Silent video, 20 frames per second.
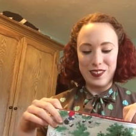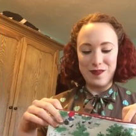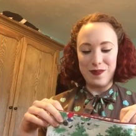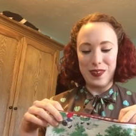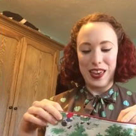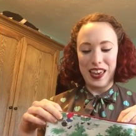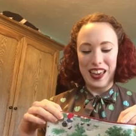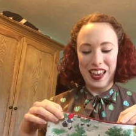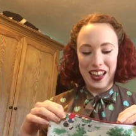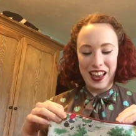to
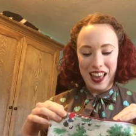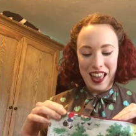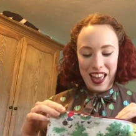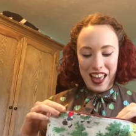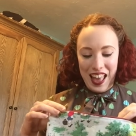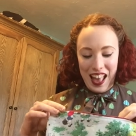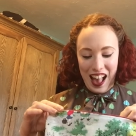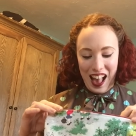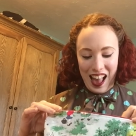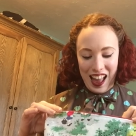me,
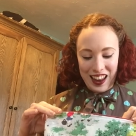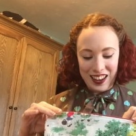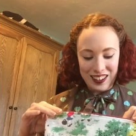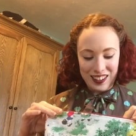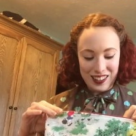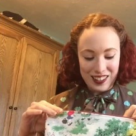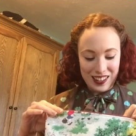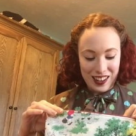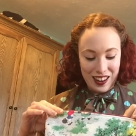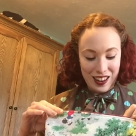
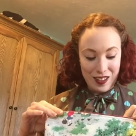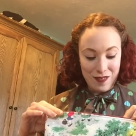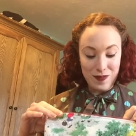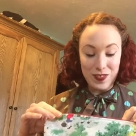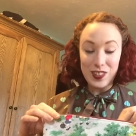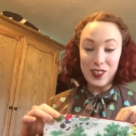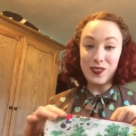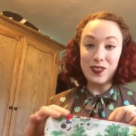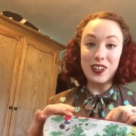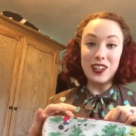and I'm
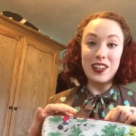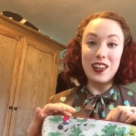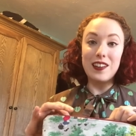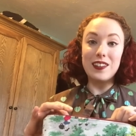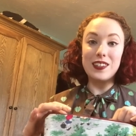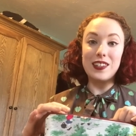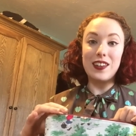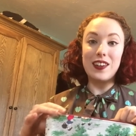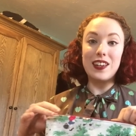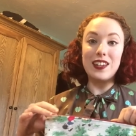just really
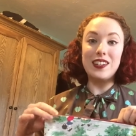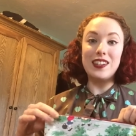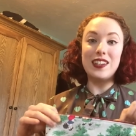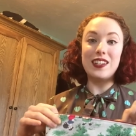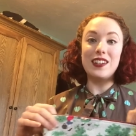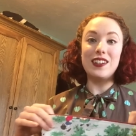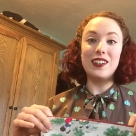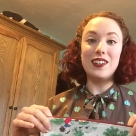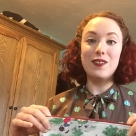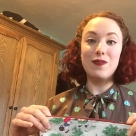
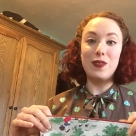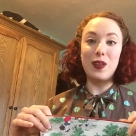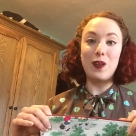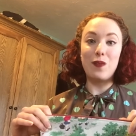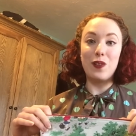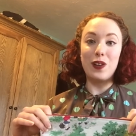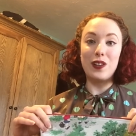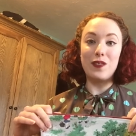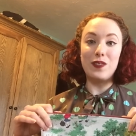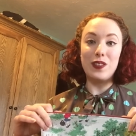excited
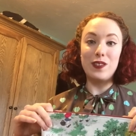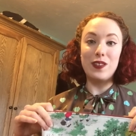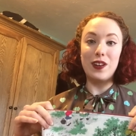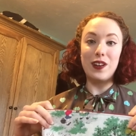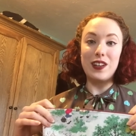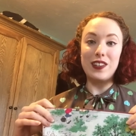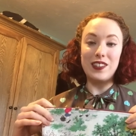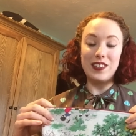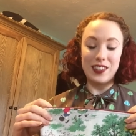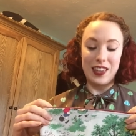that one of you
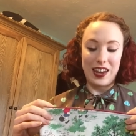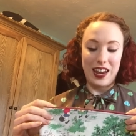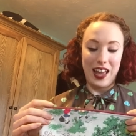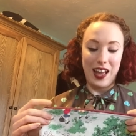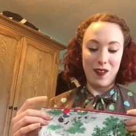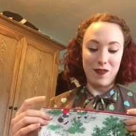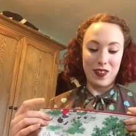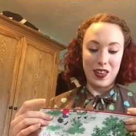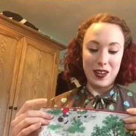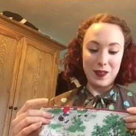guys is going to
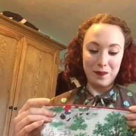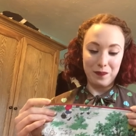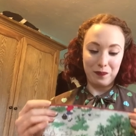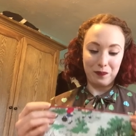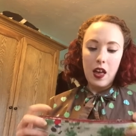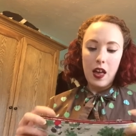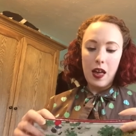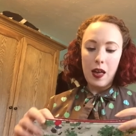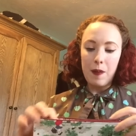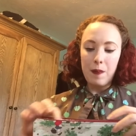have it.
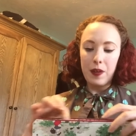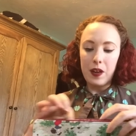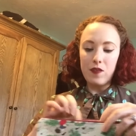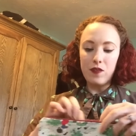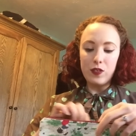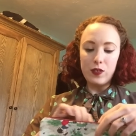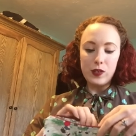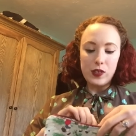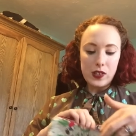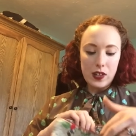
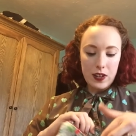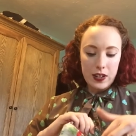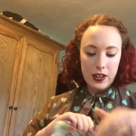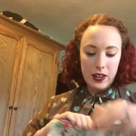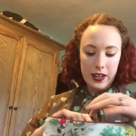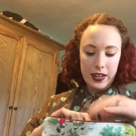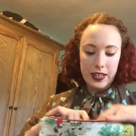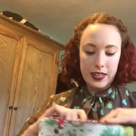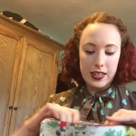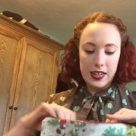I've also
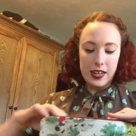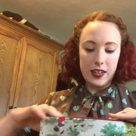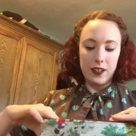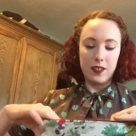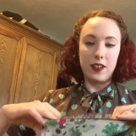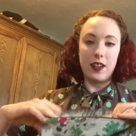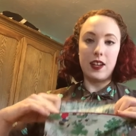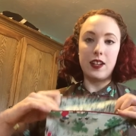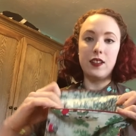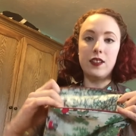lined it
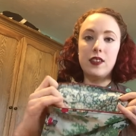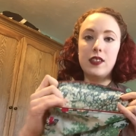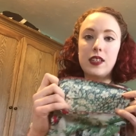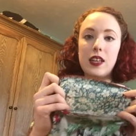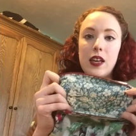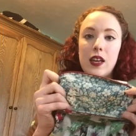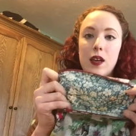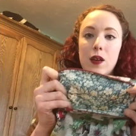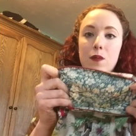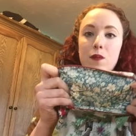in
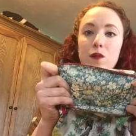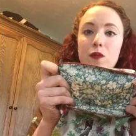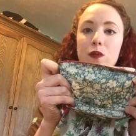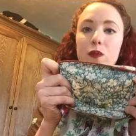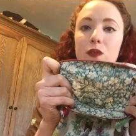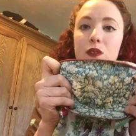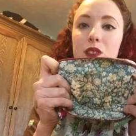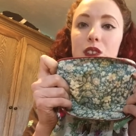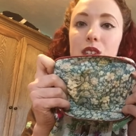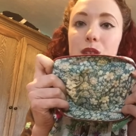some
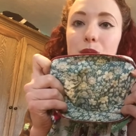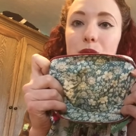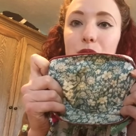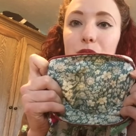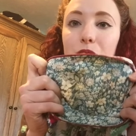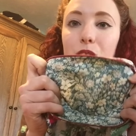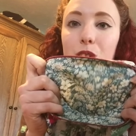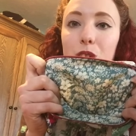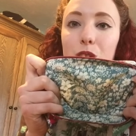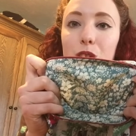
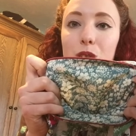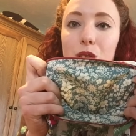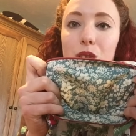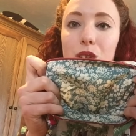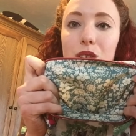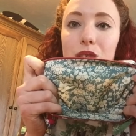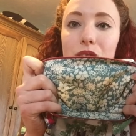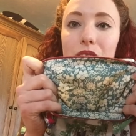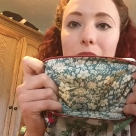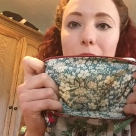
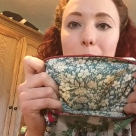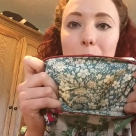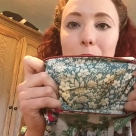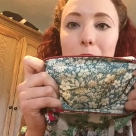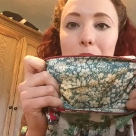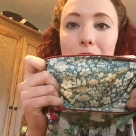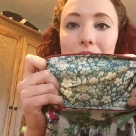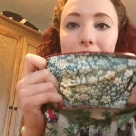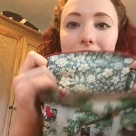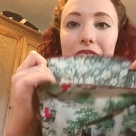floral
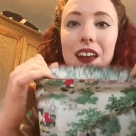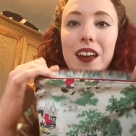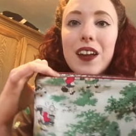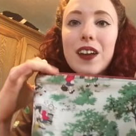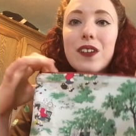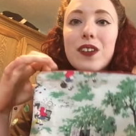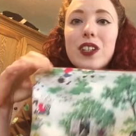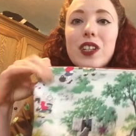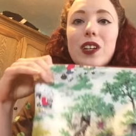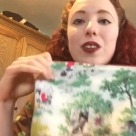fabric,
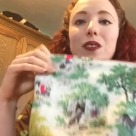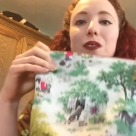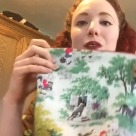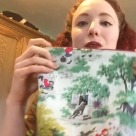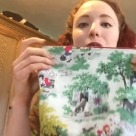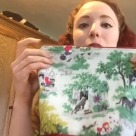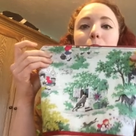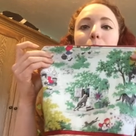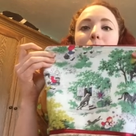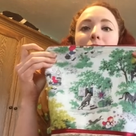which I thought was